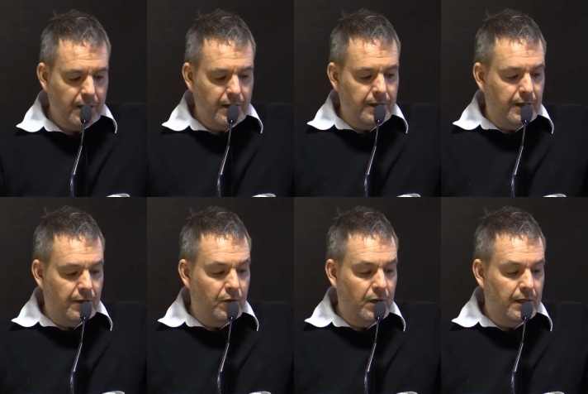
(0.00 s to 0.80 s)

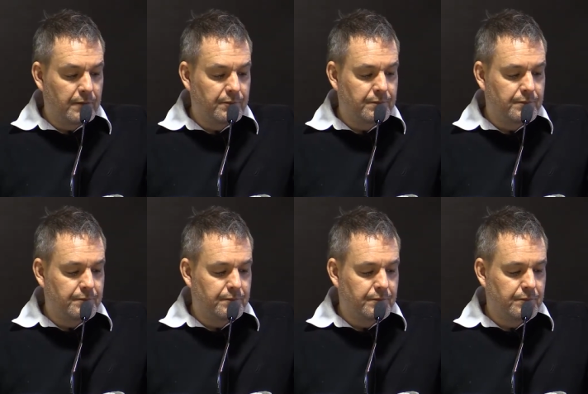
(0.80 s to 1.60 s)
Now,
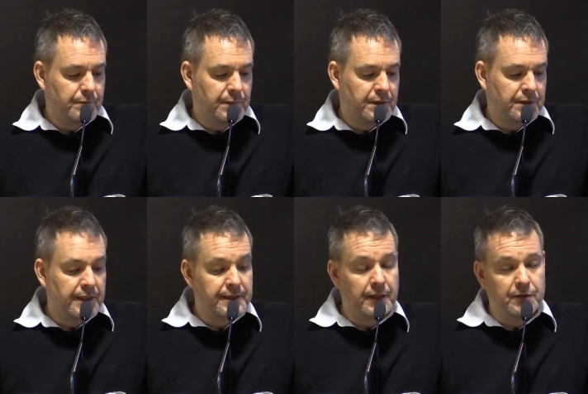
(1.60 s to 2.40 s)

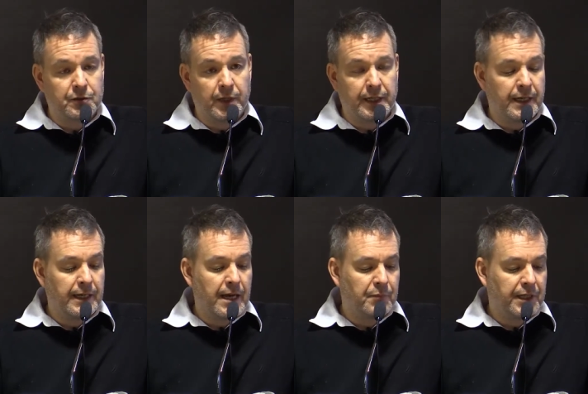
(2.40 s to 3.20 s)
6 of those 29
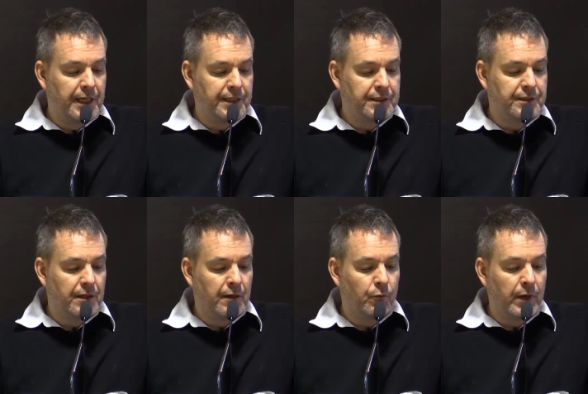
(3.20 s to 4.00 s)
applications
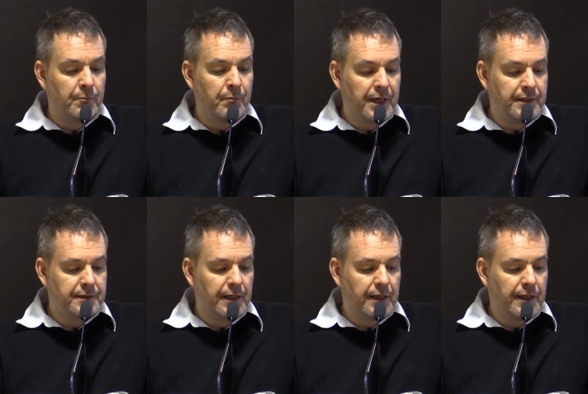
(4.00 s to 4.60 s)
are web-based,